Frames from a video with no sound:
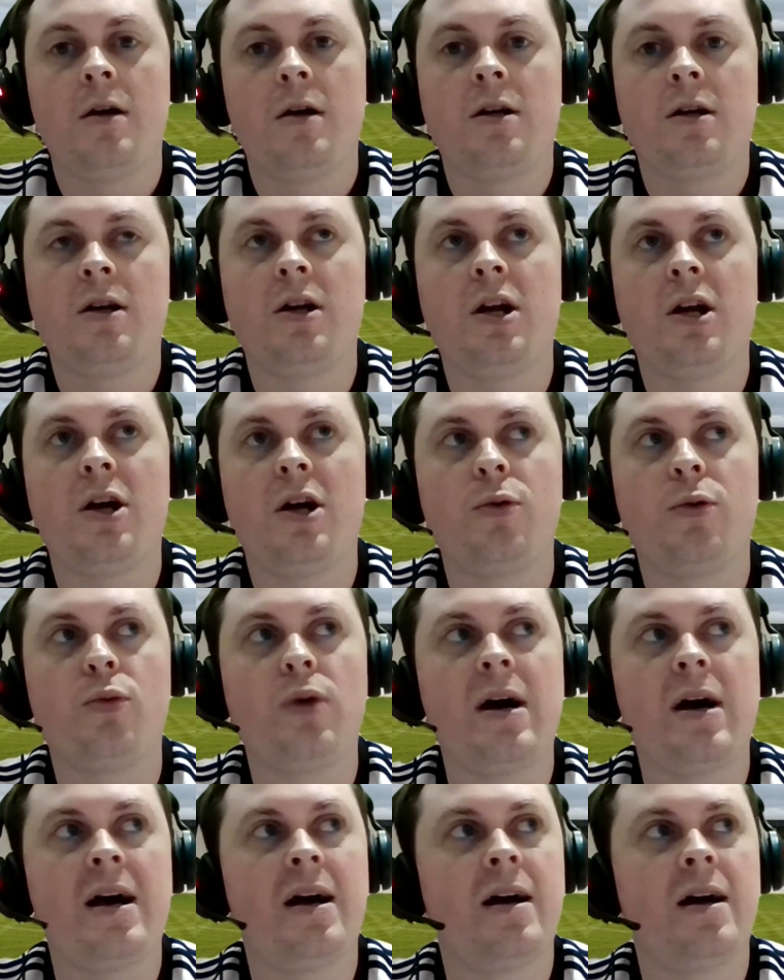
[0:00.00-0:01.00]
it?
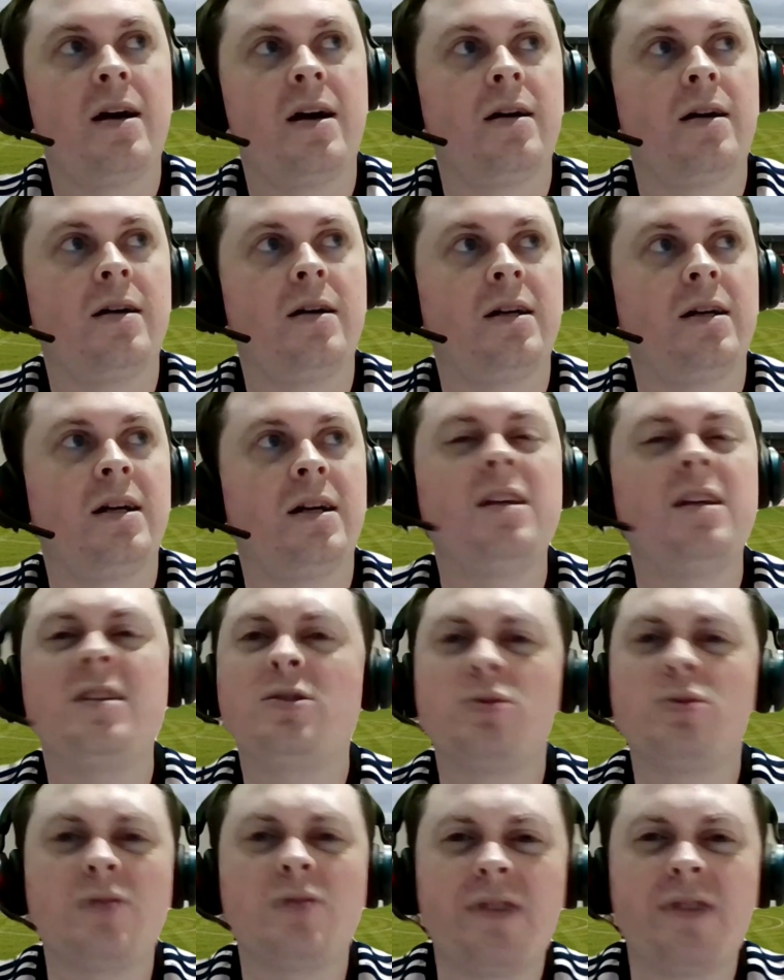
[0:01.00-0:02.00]
Where and
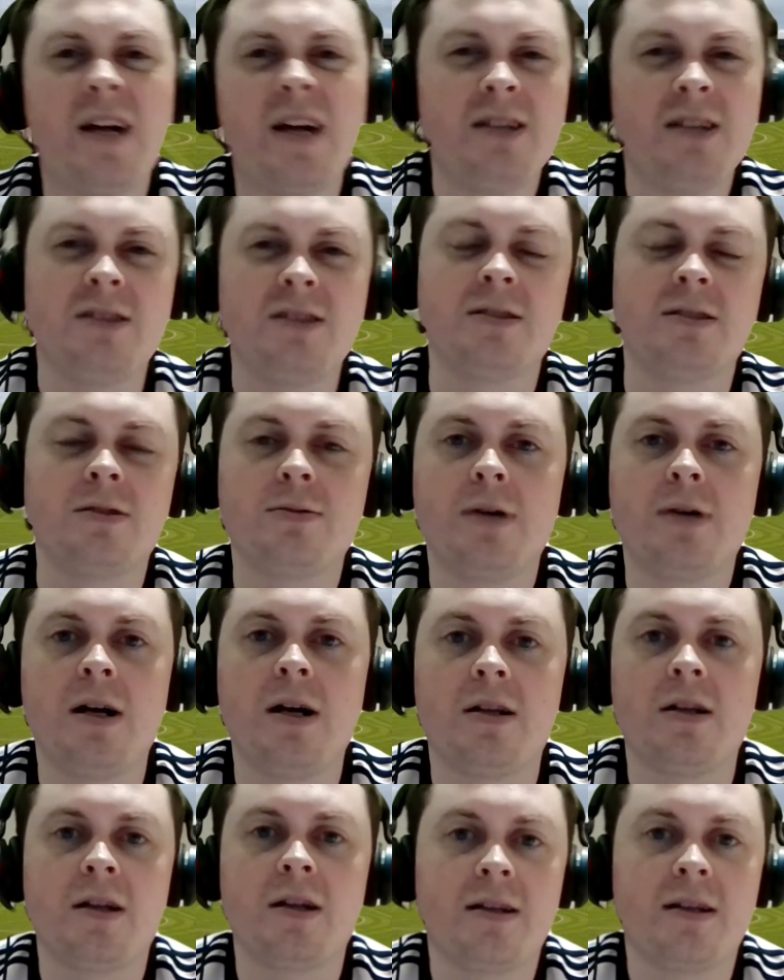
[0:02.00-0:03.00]
it's all different ages as
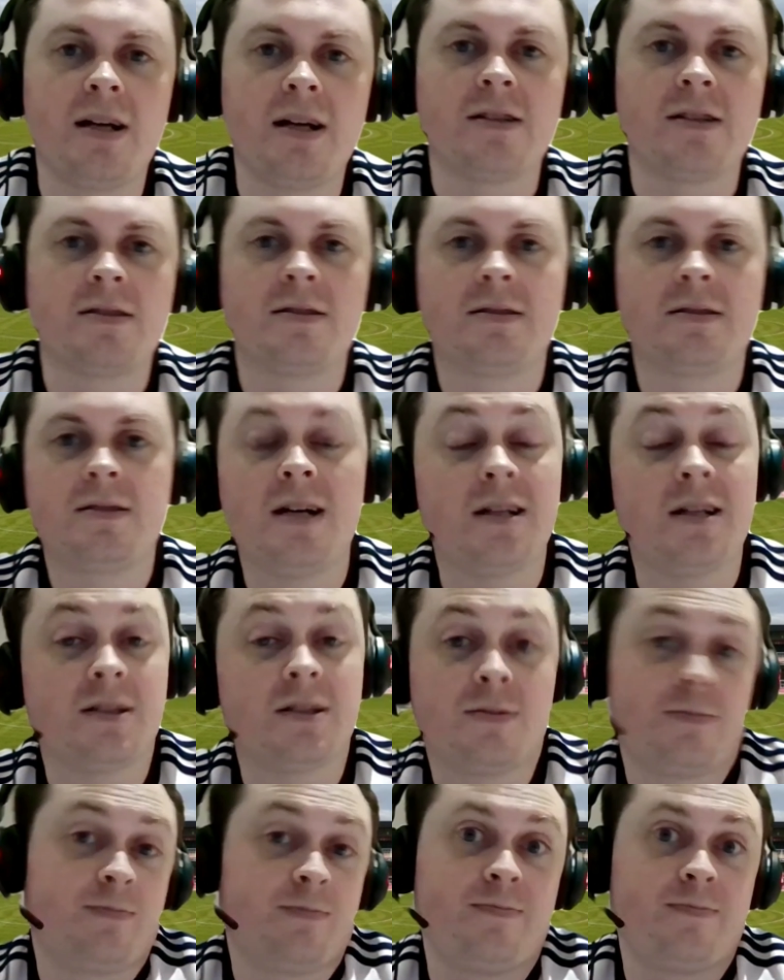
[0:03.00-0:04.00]
well. And I think that's
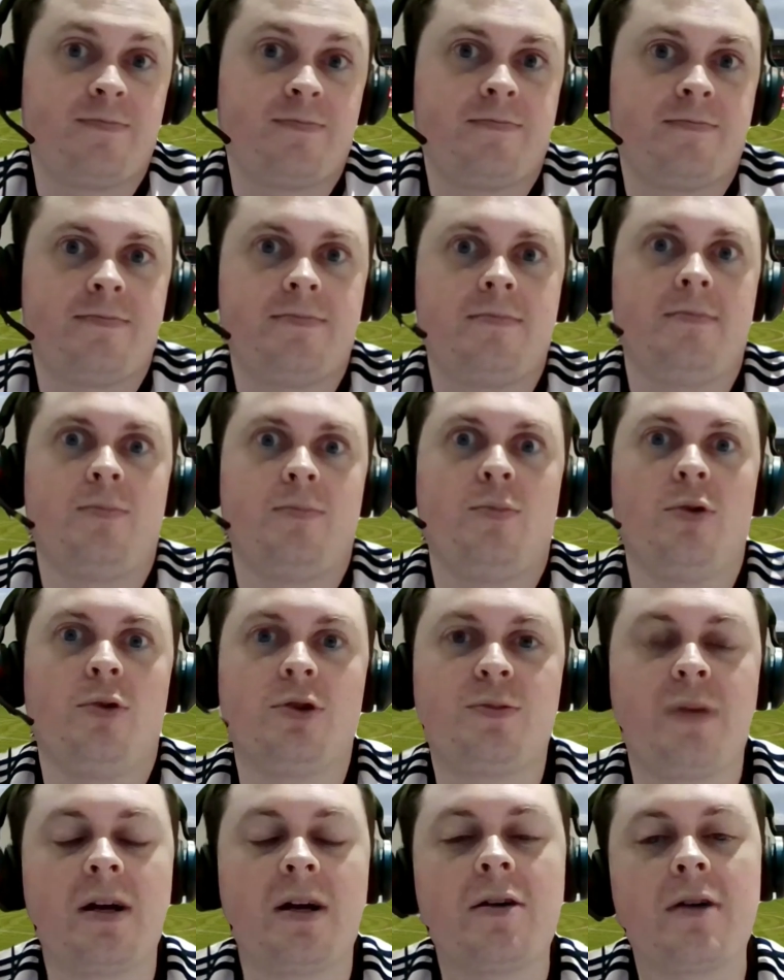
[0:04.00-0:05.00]

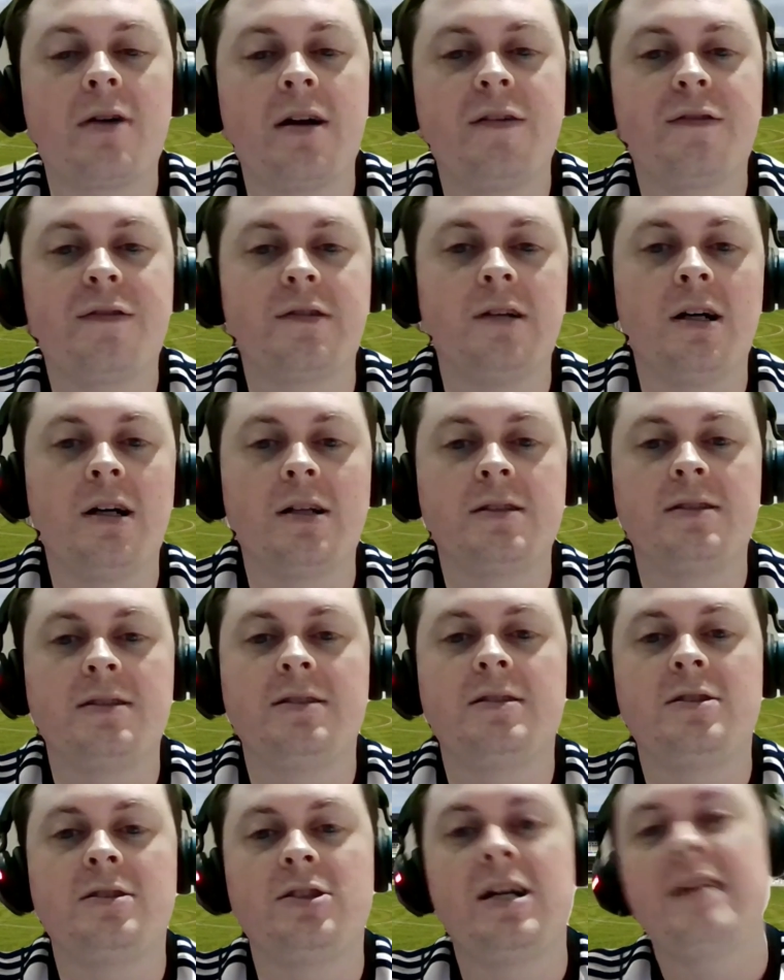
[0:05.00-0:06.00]
what's been great for us is
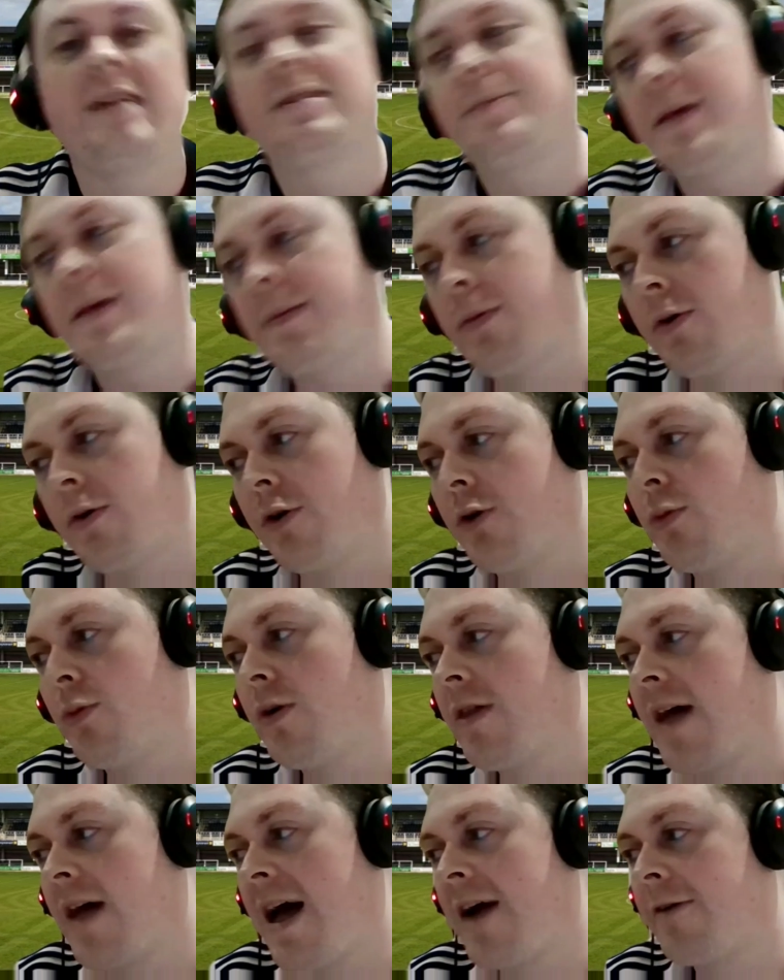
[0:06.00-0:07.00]
to chat to people who
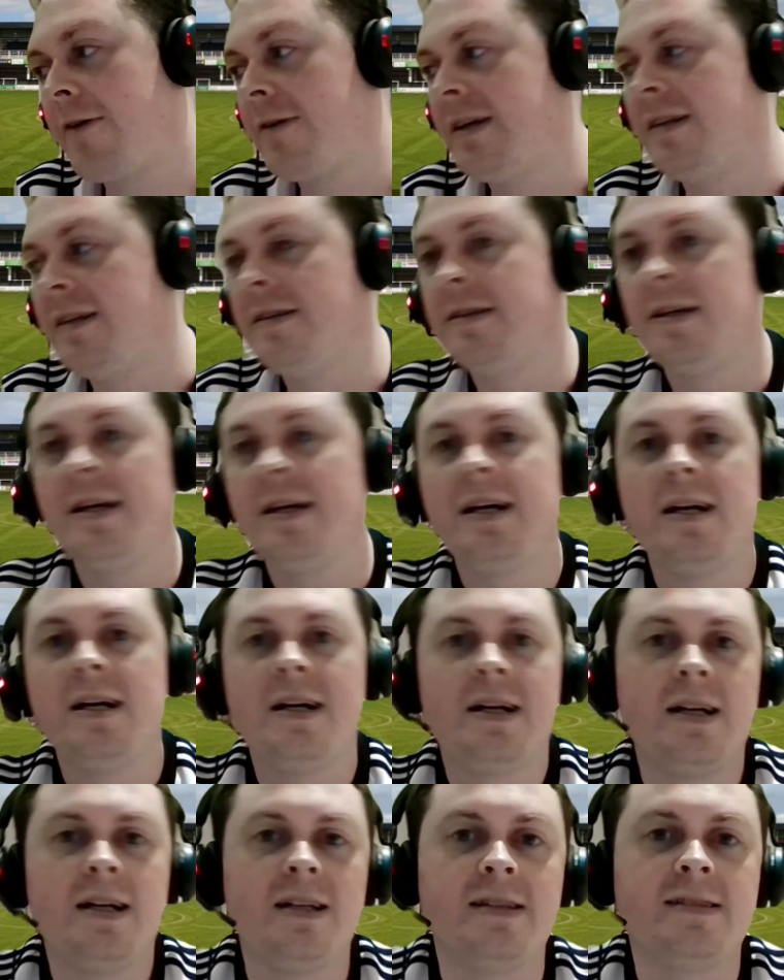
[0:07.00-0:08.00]
were there in
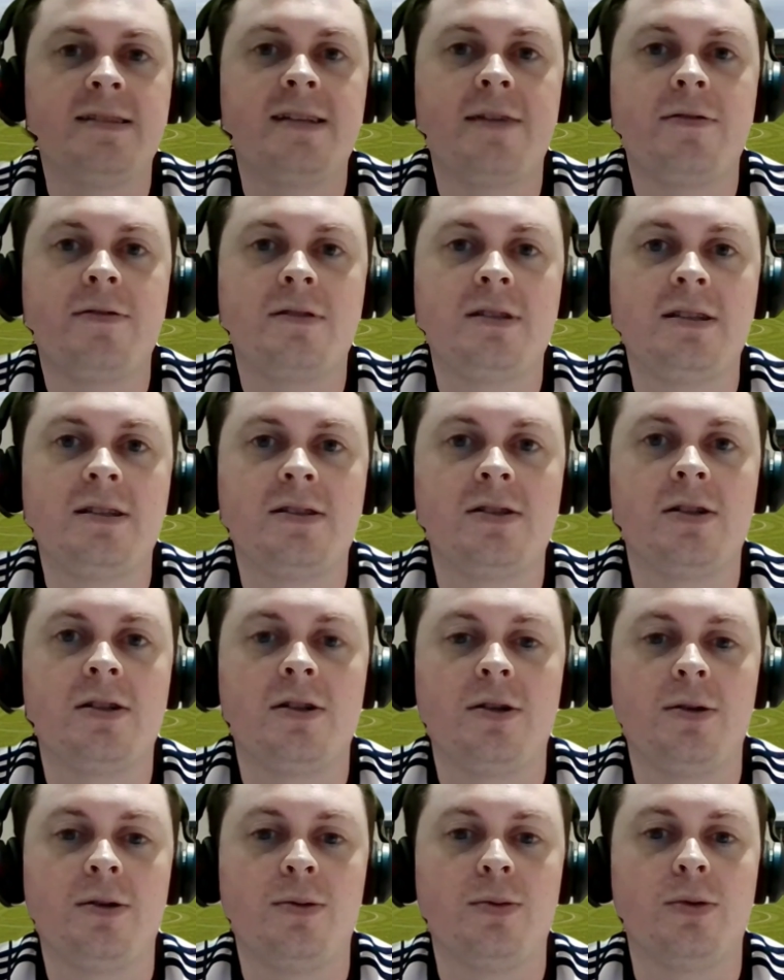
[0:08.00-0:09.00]

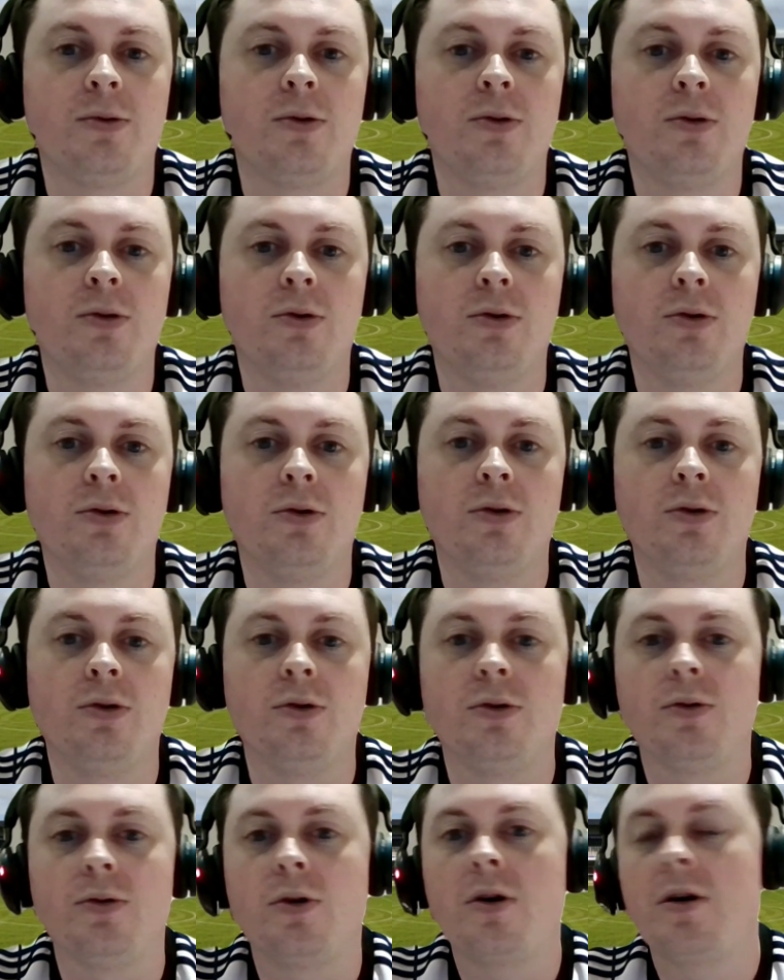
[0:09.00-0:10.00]
72 or
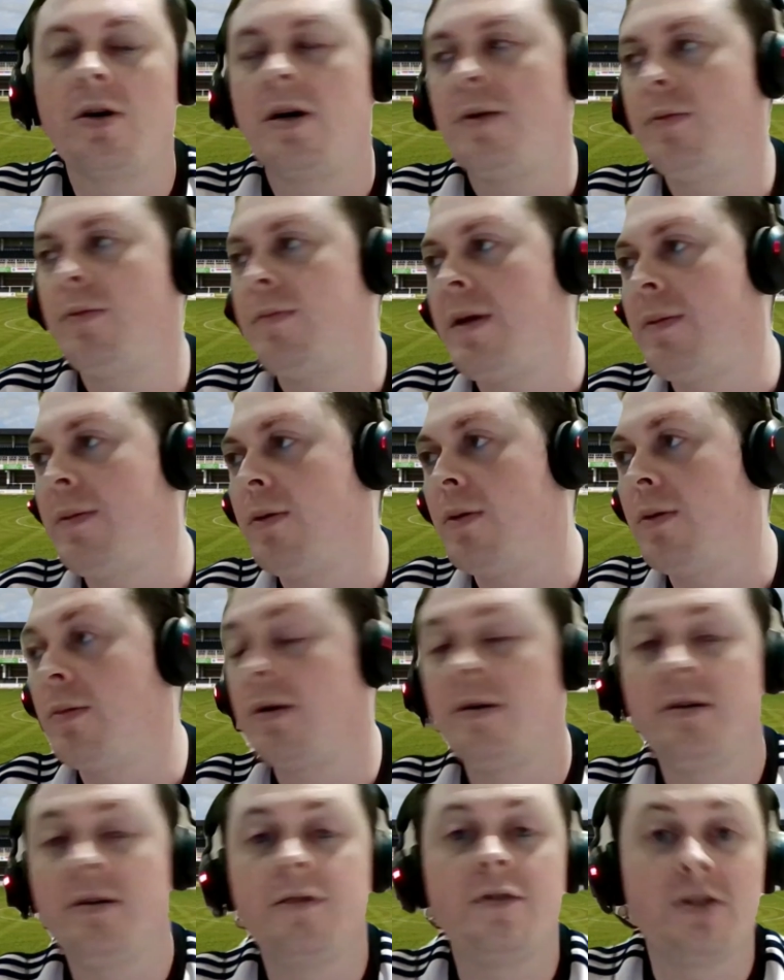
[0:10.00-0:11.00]
maybe when we
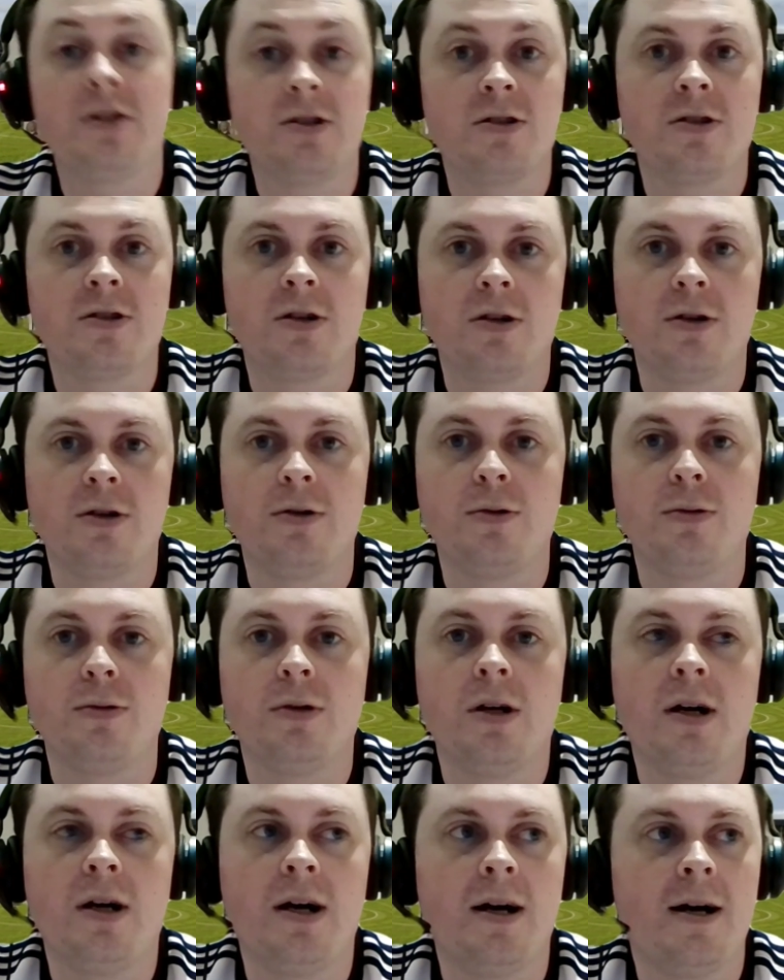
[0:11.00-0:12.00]
were in Division Two,
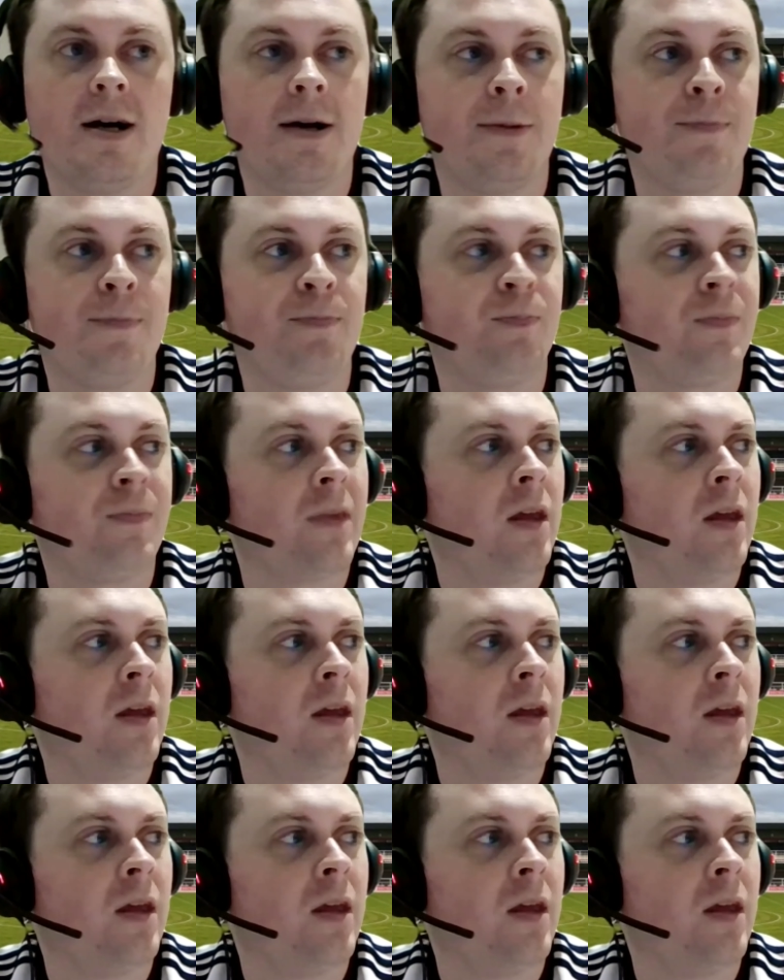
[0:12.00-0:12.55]
and